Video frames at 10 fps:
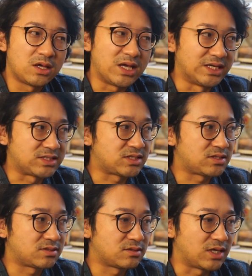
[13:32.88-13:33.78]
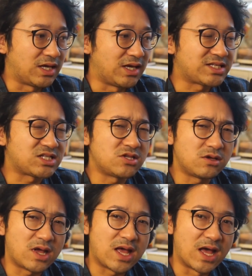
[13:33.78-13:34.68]
it's
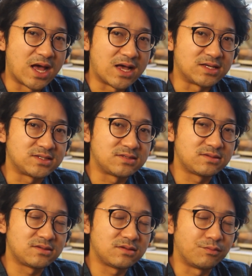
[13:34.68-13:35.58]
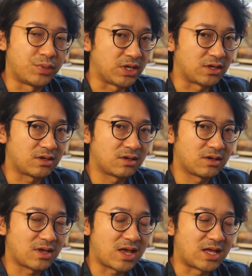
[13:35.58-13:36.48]
not as big
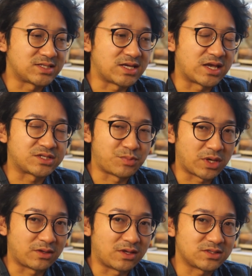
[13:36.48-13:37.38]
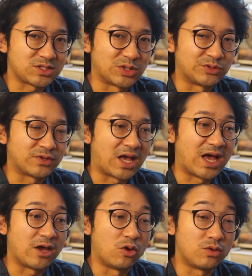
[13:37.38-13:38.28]
as I expected. So
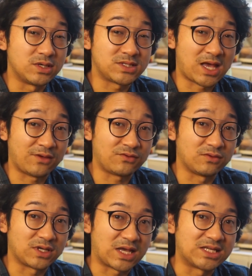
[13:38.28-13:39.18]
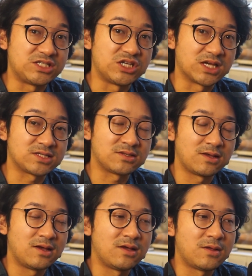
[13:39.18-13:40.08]
I always have to like adjust
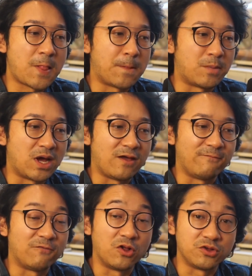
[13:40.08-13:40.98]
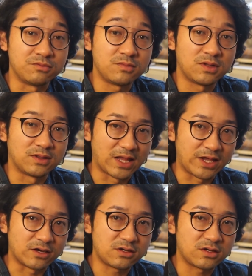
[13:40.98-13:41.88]
my volume
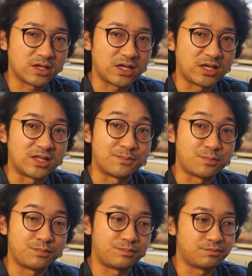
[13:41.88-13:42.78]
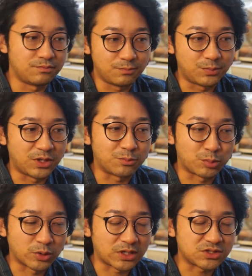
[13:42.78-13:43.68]
later in the video
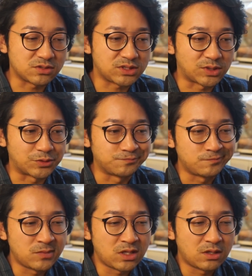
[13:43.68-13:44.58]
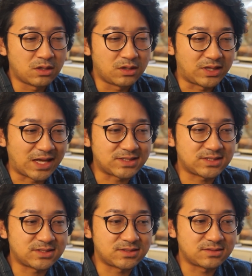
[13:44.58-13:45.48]
production. So
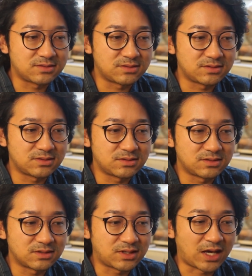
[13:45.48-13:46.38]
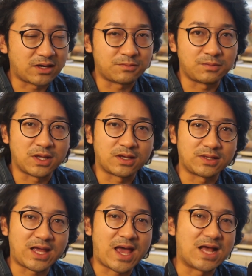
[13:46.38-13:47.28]
that's kind of like
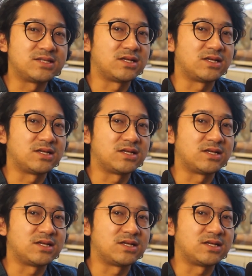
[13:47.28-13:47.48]
that adds